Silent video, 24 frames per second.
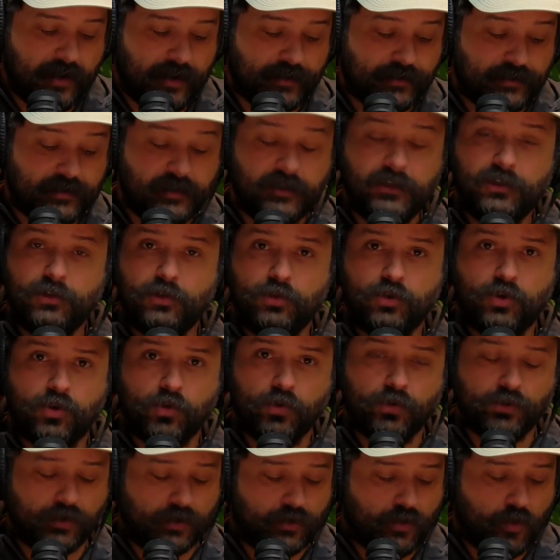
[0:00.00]
City look
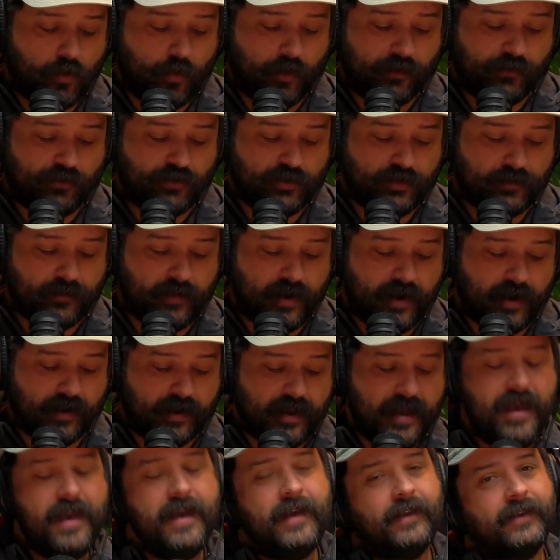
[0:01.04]
good,
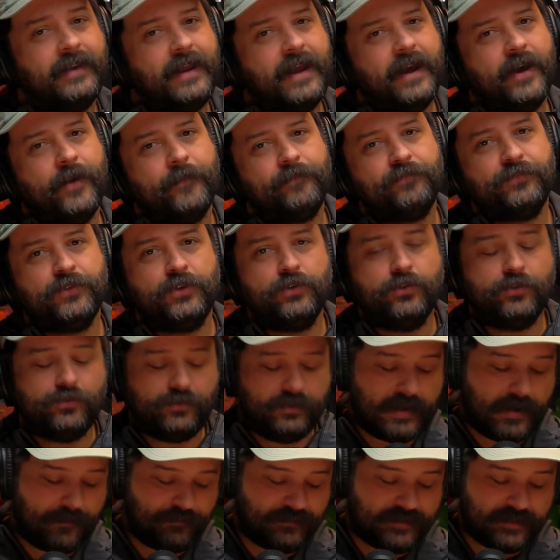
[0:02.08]
Now, you
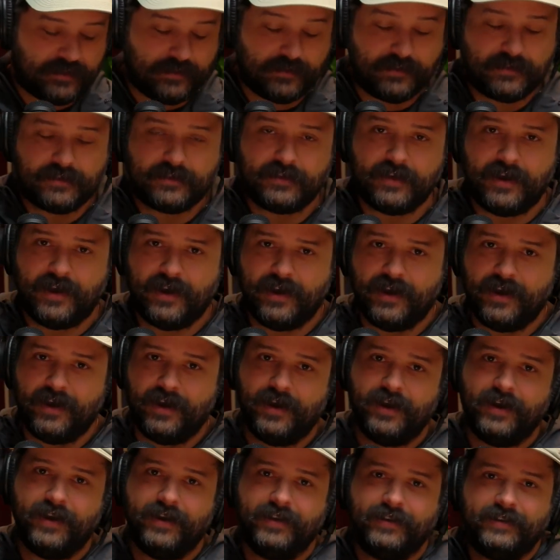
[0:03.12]
numpties
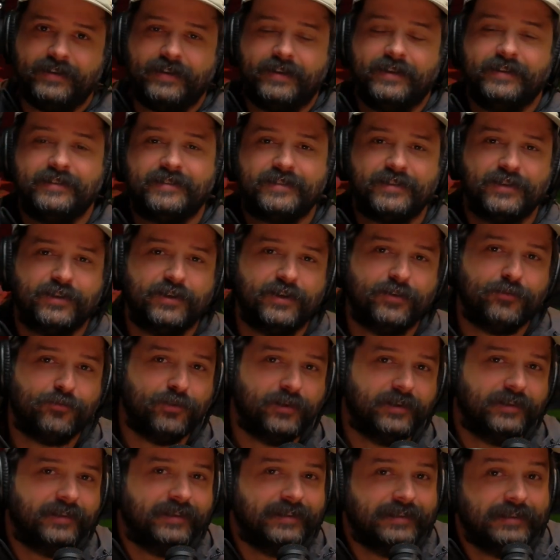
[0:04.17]
need to
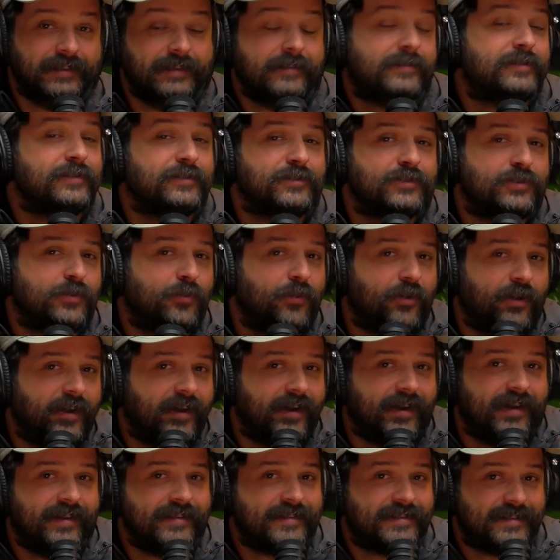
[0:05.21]
really listen to what
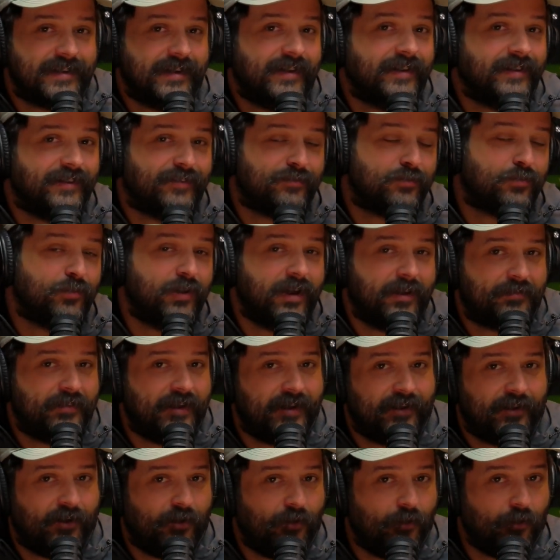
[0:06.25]
I said throughout
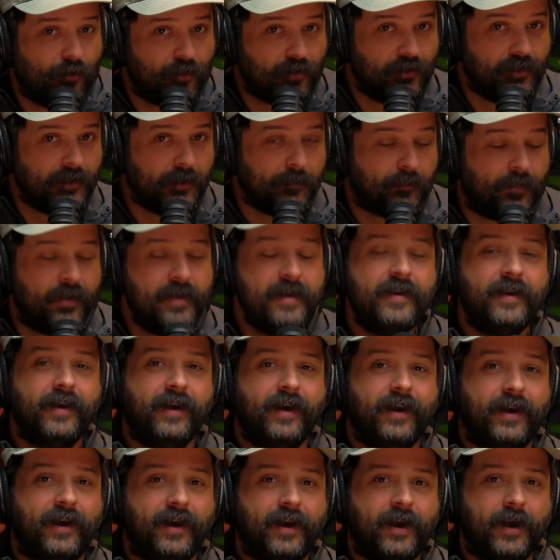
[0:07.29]
that whole clip
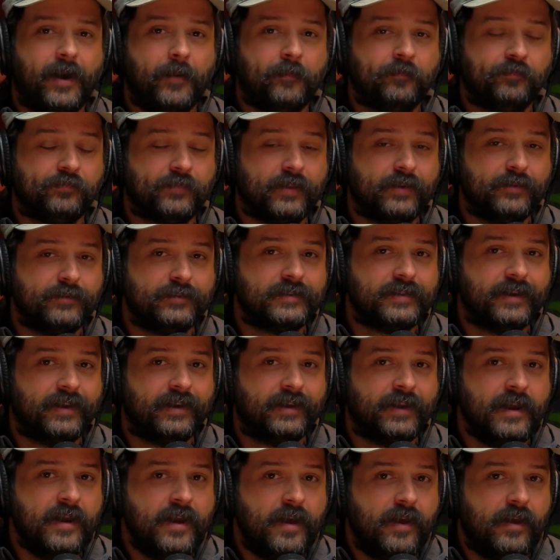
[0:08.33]
is
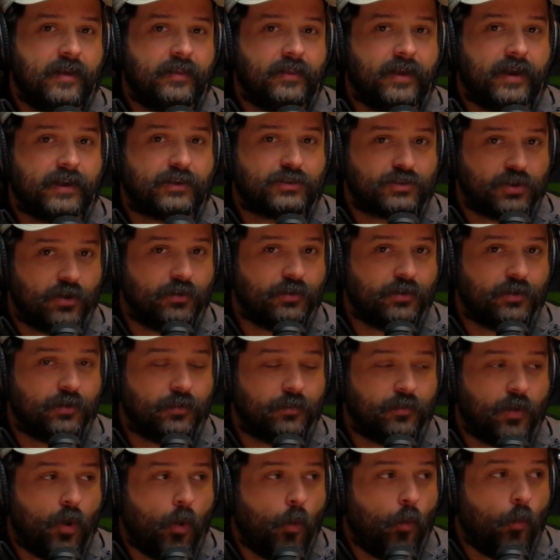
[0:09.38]
that like
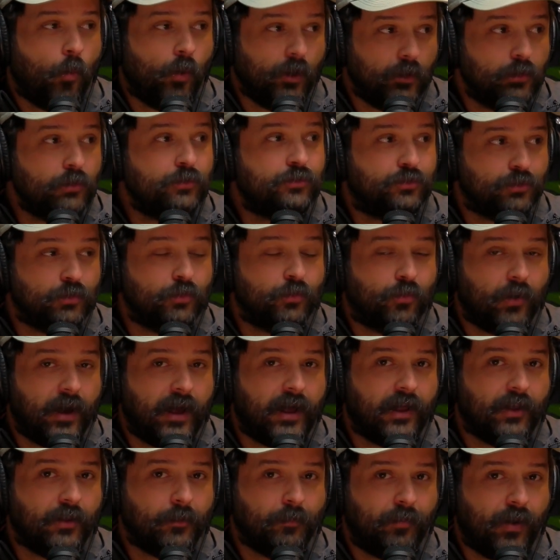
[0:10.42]
Tottenham will do
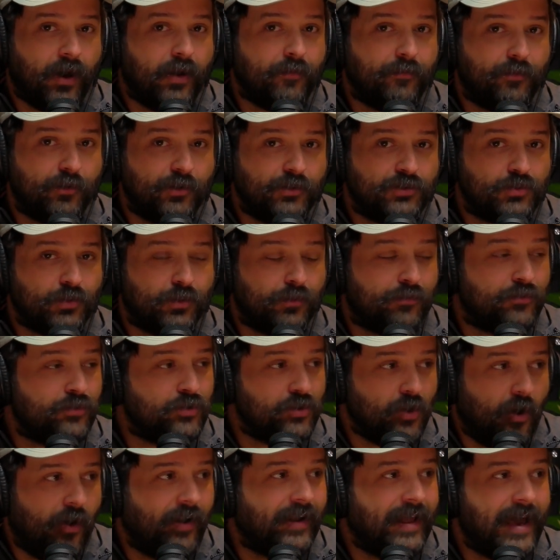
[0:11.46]
well by virtue of
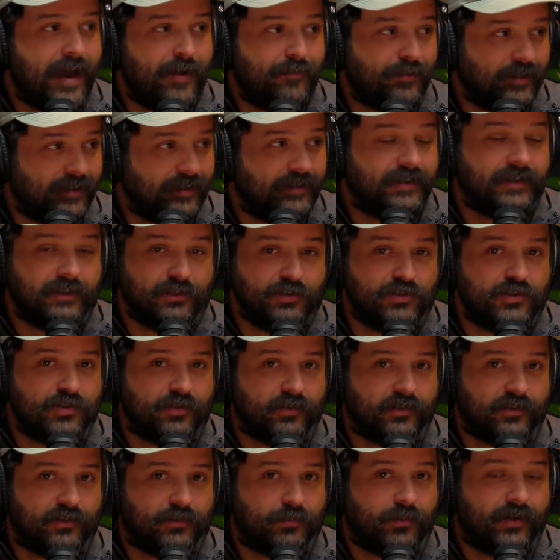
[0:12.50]
not having the
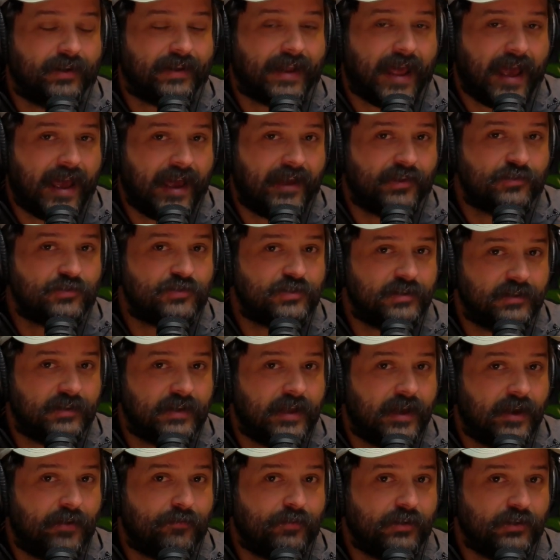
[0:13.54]
injuries. When Ange didn't
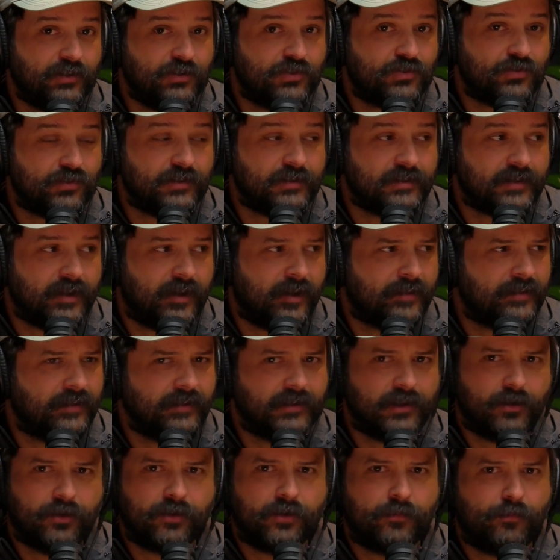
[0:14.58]
have injuries, I think
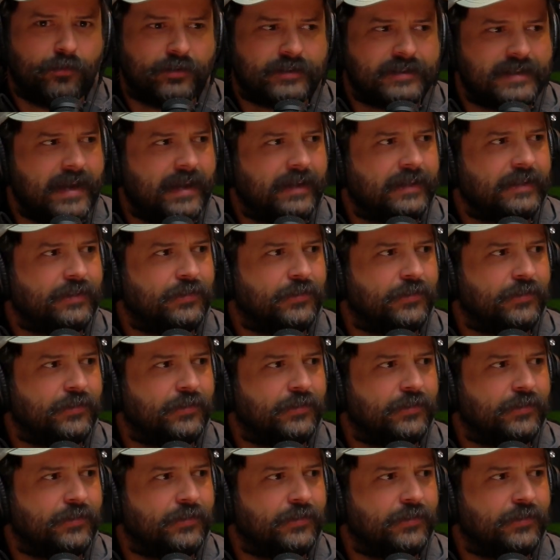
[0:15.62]
they were 10 and